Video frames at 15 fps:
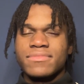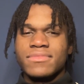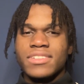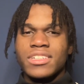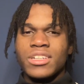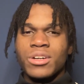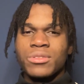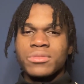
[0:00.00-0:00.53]

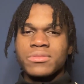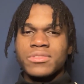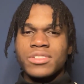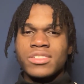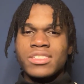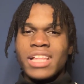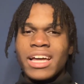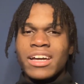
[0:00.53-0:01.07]
You know,
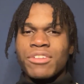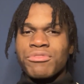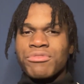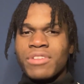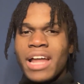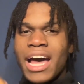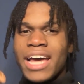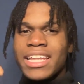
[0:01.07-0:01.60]
just like a
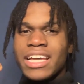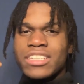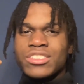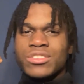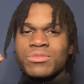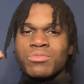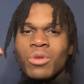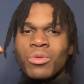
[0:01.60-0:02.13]
fly that
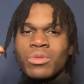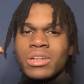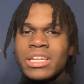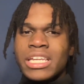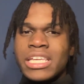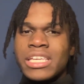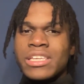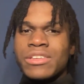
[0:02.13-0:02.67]
just won't
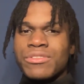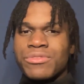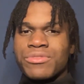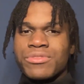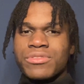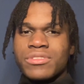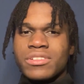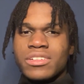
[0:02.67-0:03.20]

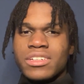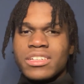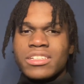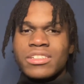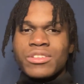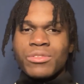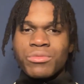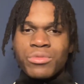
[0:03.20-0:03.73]
leave
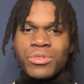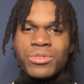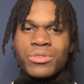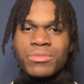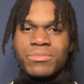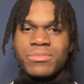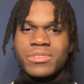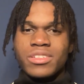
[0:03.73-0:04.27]
your
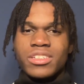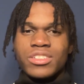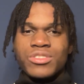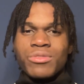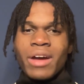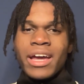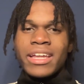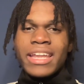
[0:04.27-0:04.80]
room. You
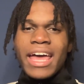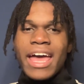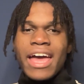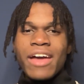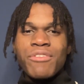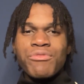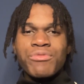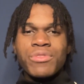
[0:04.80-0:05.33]
try in
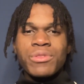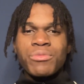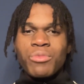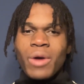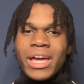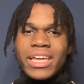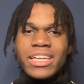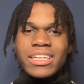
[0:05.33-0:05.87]
every
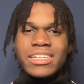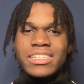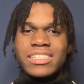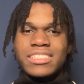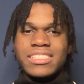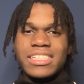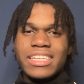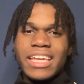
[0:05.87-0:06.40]
way
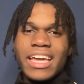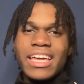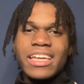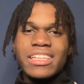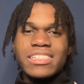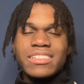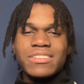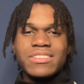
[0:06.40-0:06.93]
to get
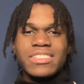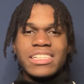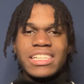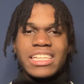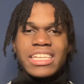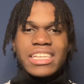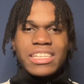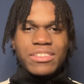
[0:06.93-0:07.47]
it to
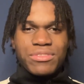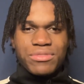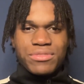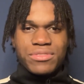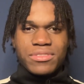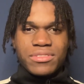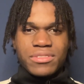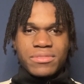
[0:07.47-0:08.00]

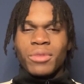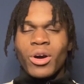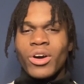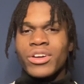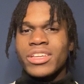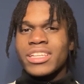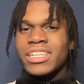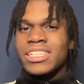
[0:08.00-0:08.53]
leave. But all
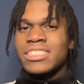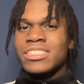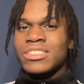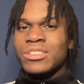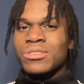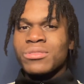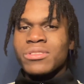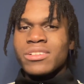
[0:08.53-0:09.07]
you need to
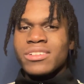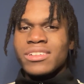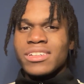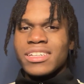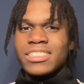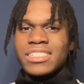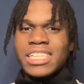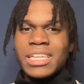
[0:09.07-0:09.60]
do
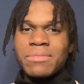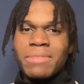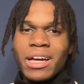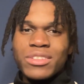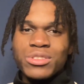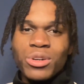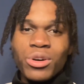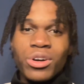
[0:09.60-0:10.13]
is keep
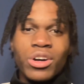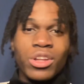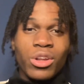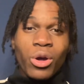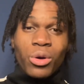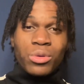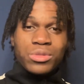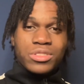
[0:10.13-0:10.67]
that door
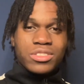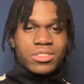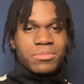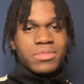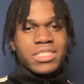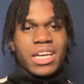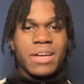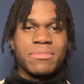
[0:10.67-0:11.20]
closed
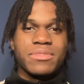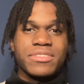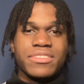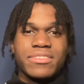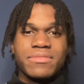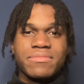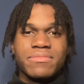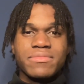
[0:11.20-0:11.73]
sometimes
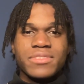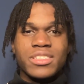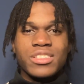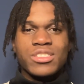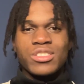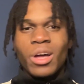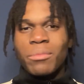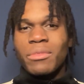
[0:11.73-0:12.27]
to
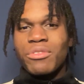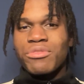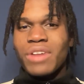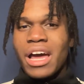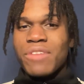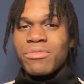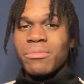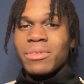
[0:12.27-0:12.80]
stop the
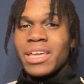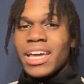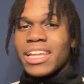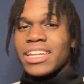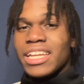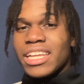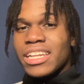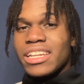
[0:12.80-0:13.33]
fly from
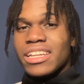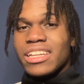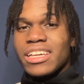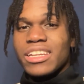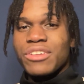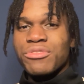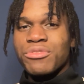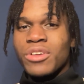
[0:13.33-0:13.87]
getting in
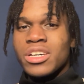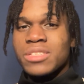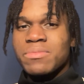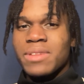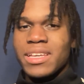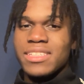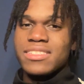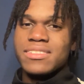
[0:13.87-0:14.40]
the first
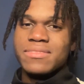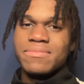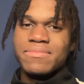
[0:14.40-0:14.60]
place.